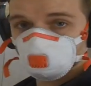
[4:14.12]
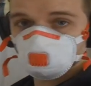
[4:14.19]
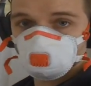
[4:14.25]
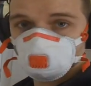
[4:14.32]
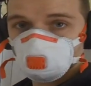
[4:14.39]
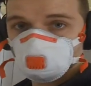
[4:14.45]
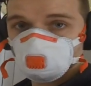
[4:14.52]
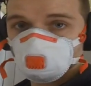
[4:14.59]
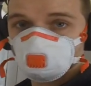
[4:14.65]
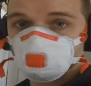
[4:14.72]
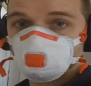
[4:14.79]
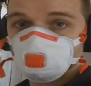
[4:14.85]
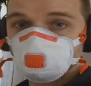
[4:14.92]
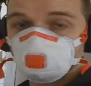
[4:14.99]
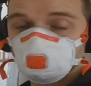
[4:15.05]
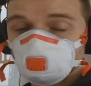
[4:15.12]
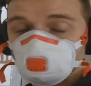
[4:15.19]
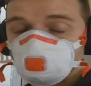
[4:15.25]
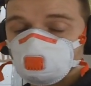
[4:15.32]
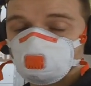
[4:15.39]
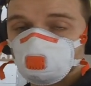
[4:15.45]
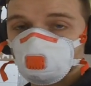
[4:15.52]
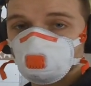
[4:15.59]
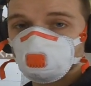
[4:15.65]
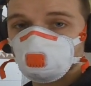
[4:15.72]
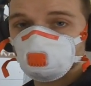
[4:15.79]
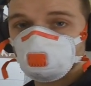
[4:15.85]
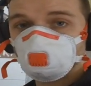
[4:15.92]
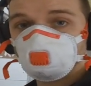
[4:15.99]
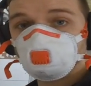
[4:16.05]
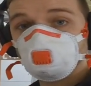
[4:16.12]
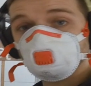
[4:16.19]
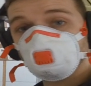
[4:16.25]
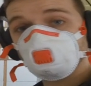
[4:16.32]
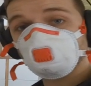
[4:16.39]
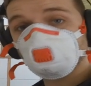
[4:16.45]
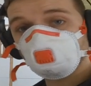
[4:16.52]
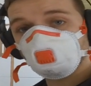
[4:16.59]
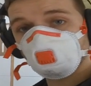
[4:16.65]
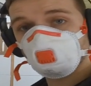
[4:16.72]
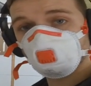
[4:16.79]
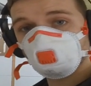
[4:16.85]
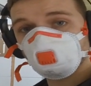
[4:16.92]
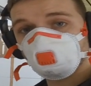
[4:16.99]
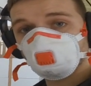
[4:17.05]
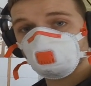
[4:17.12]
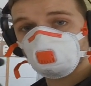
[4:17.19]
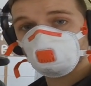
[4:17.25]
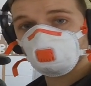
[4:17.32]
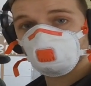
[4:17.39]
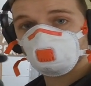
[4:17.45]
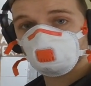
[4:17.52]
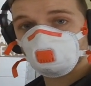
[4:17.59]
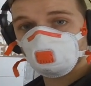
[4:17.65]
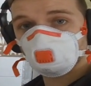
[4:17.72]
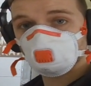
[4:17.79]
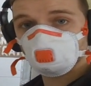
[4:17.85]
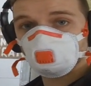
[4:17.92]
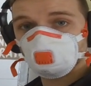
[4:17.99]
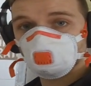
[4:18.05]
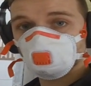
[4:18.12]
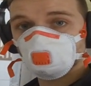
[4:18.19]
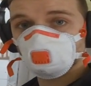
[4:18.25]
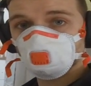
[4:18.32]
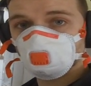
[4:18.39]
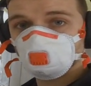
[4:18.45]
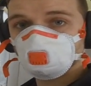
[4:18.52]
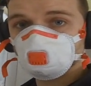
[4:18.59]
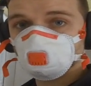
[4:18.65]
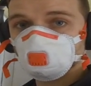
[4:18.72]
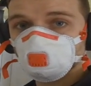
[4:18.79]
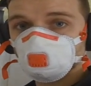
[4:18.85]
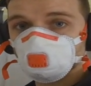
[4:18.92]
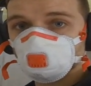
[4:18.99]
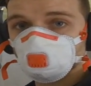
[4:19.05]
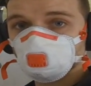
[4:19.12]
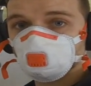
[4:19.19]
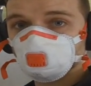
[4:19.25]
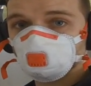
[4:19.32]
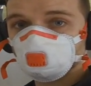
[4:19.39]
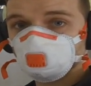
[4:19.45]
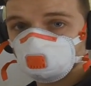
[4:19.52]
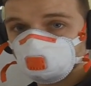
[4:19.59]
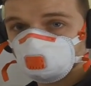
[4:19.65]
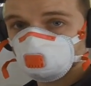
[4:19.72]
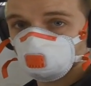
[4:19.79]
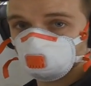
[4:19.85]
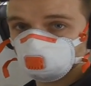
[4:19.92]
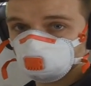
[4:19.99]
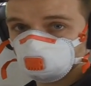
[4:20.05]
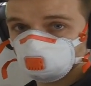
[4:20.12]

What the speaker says: the primer for a nice smooth finish and to prepare it for the final white finish coat.